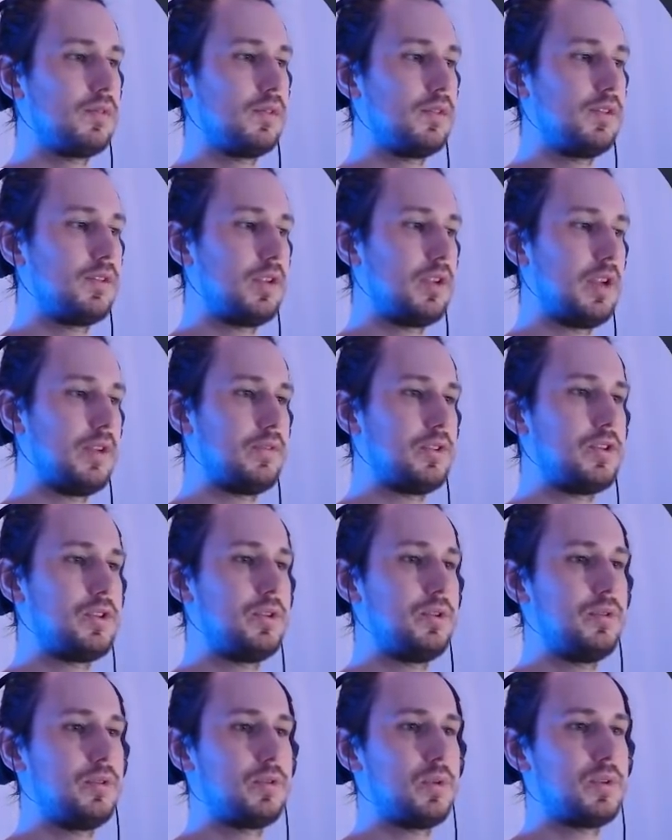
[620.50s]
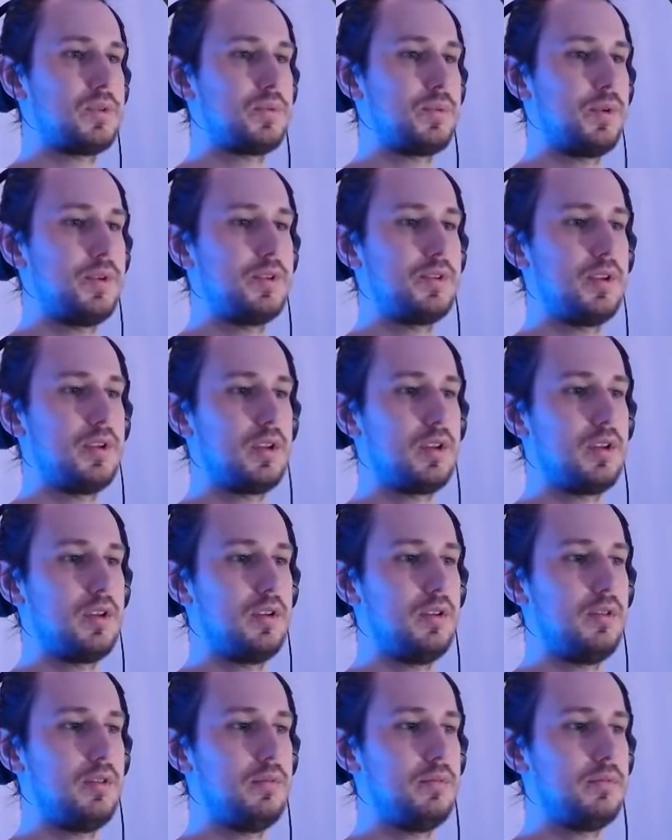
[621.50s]
Just going to have to choose which one he's going to
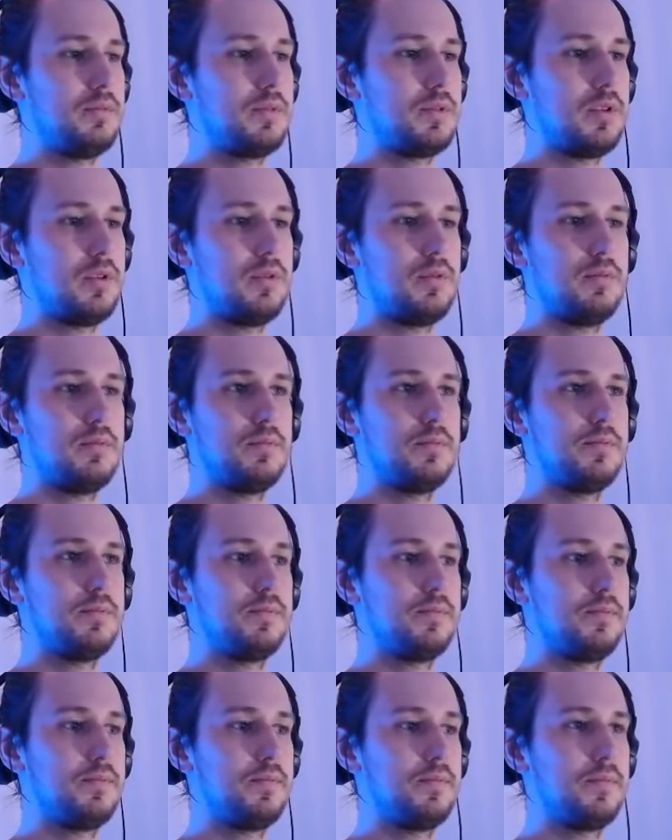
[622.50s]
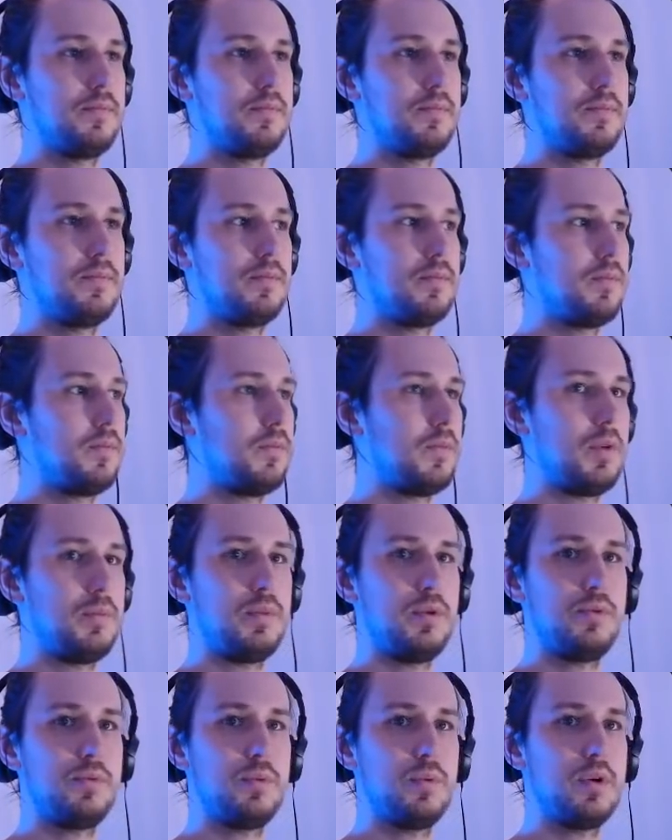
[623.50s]
kill. So they
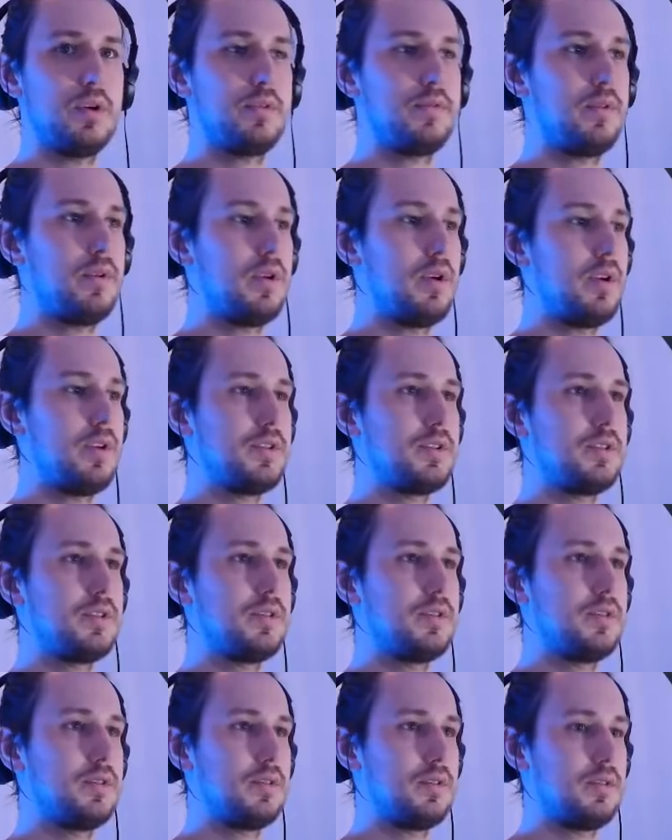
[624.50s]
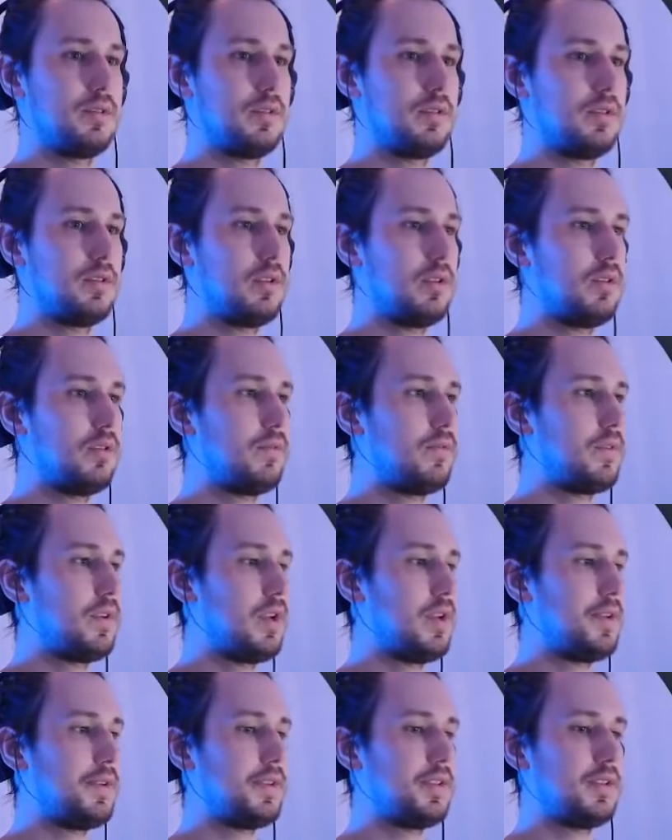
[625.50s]
both work for us. Go
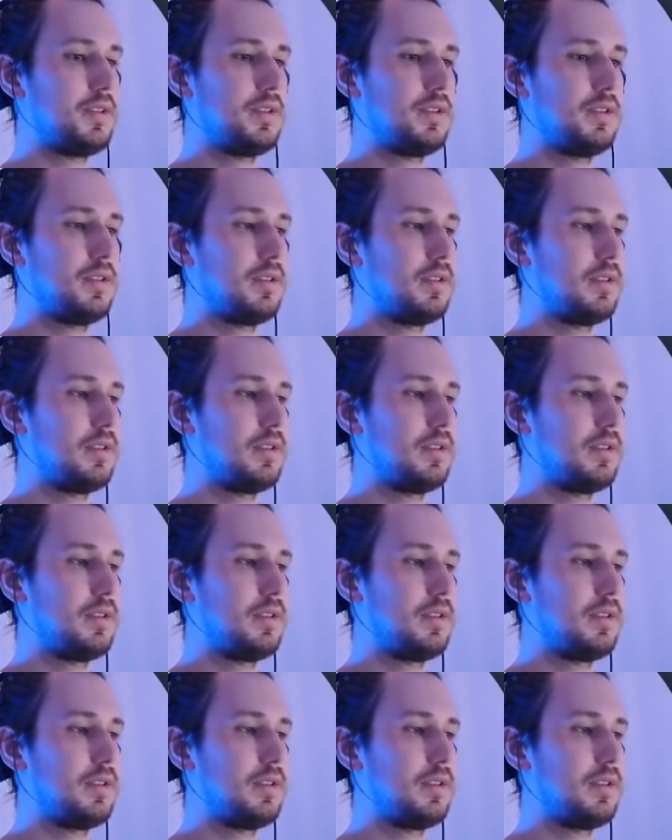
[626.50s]
face.